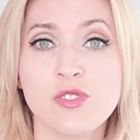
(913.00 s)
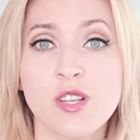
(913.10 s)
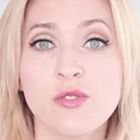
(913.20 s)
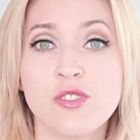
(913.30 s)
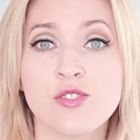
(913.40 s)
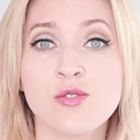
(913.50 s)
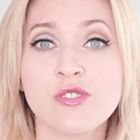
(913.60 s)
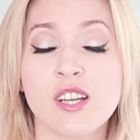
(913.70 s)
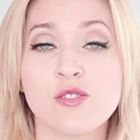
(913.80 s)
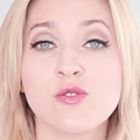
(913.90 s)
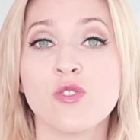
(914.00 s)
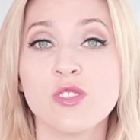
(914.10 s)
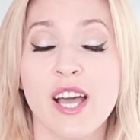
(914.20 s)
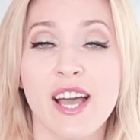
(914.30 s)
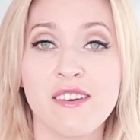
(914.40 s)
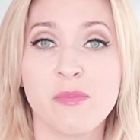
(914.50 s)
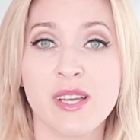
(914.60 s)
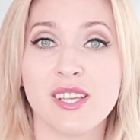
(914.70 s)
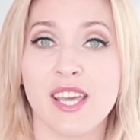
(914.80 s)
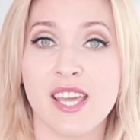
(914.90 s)
to tell you the truth, I do not have
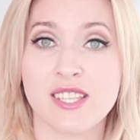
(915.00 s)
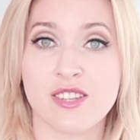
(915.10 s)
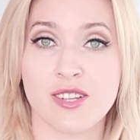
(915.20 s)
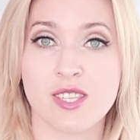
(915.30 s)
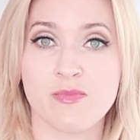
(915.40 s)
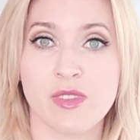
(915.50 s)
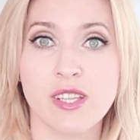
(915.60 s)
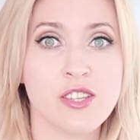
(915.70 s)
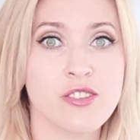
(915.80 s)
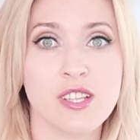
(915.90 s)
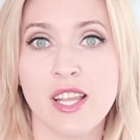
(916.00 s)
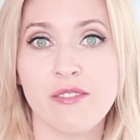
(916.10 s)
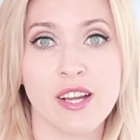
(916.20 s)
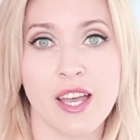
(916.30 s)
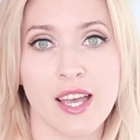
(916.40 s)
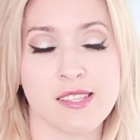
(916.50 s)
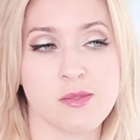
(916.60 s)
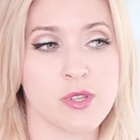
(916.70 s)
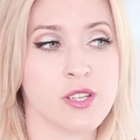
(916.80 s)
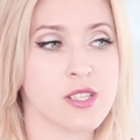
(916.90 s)
many haters, and actually never had,
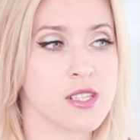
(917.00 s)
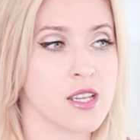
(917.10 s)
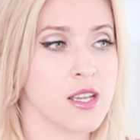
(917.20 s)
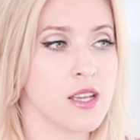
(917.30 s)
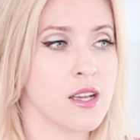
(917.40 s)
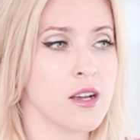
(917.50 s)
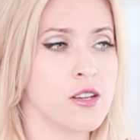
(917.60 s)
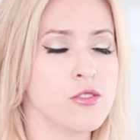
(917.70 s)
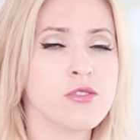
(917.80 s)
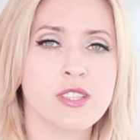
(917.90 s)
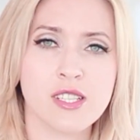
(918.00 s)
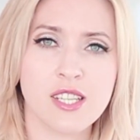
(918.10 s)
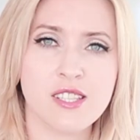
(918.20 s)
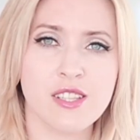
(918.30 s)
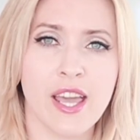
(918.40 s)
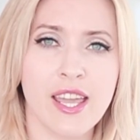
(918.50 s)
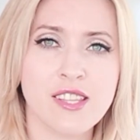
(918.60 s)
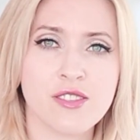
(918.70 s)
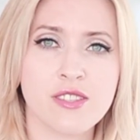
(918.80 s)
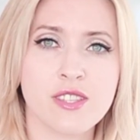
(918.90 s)
because you start getting
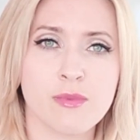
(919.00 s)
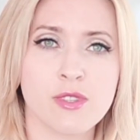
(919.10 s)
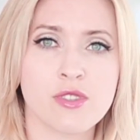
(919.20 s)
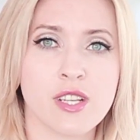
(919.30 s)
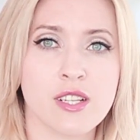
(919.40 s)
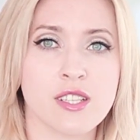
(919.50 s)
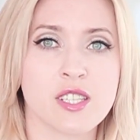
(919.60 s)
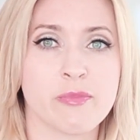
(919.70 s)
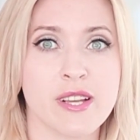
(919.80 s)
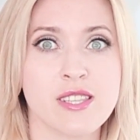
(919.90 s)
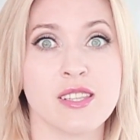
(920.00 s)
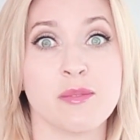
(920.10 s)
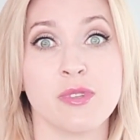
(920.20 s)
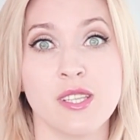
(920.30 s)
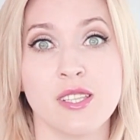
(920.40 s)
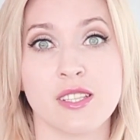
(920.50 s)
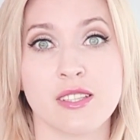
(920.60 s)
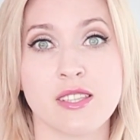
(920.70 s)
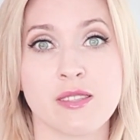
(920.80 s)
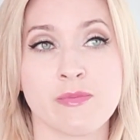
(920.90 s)
haters when you start expressing
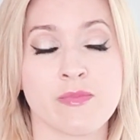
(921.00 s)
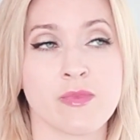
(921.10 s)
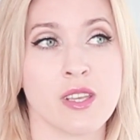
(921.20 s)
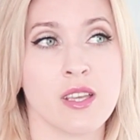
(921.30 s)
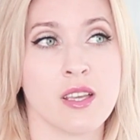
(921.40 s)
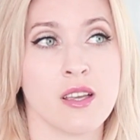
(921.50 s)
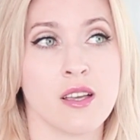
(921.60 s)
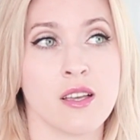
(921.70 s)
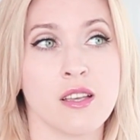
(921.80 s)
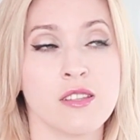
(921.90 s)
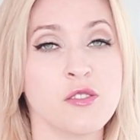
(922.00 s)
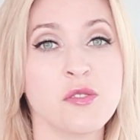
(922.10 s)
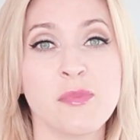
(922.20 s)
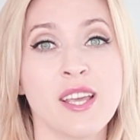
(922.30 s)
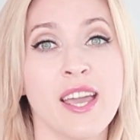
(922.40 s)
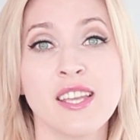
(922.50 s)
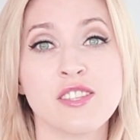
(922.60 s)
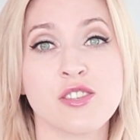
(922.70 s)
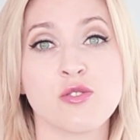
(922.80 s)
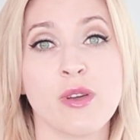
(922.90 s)
opinions. There are not many
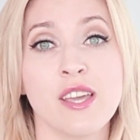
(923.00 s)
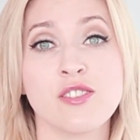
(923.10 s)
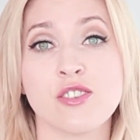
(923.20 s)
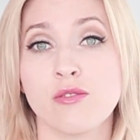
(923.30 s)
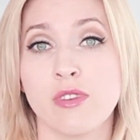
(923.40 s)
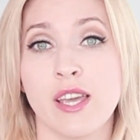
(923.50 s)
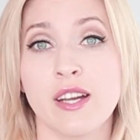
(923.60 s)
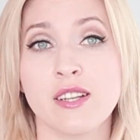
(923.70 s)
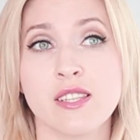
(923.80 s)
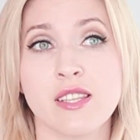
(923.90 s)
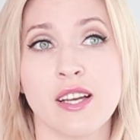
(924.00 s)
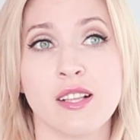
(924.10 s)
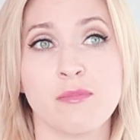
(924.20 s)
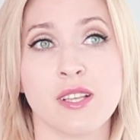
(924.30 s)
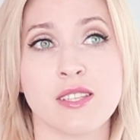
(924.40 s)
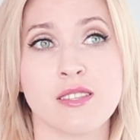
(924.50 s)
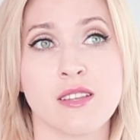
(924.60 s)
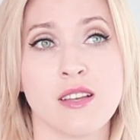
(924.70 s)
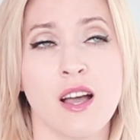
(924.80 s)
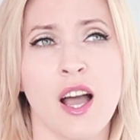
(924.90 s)
haters to hate just on a hairstyle, plus
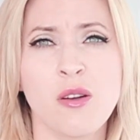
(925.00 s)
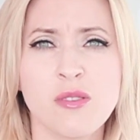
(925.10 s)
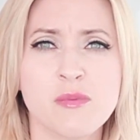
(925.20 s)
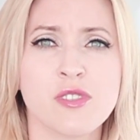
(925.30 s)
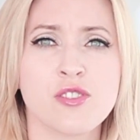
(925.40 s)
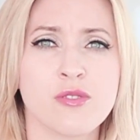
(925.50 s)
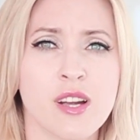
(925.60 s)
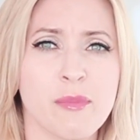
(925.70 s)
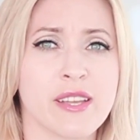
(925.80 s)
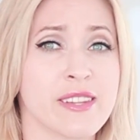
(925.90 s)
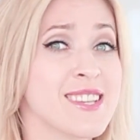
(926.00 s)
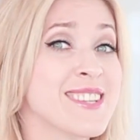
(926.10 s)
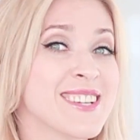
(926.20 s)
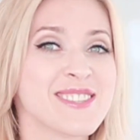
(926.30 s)
I always make sure I make nice hair